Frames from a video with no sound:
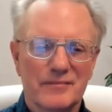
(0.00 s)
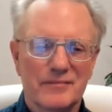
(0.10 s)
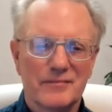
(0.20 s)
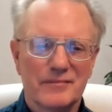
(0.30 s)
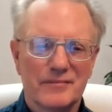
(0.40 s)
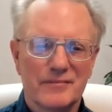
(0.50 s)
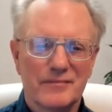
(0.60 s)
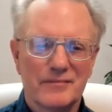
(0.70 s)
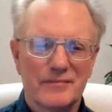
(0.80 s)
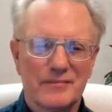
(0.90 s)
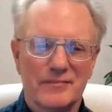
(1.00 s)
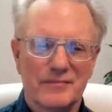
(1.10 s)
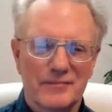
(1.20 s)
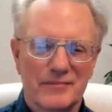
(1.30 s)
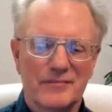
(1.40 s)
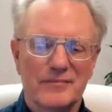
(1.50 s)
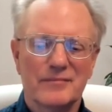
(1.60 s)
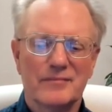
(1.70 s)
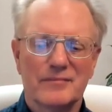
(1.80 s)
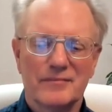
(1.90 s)

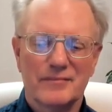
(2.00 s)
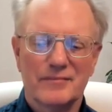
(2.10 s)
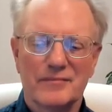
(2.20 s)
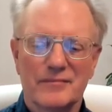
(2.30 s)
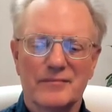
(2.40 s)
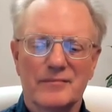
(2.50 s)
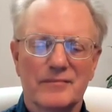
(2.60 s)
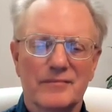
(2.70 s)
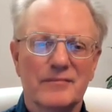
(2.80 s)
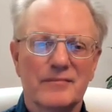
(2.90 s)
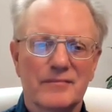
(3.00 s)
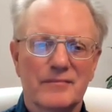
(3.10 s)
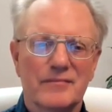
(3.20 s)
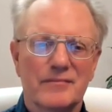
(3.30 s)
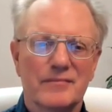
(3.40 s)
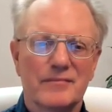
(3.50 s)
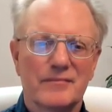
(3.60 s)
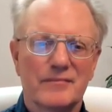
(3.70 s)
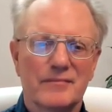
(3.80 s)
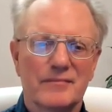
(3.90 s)

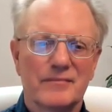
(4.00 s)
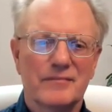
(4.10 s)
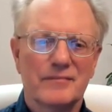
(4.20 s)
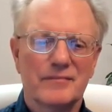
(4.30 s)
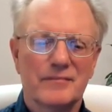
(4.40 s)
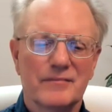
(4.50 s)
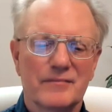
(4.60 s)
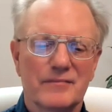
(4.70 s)
The person shown says nothing.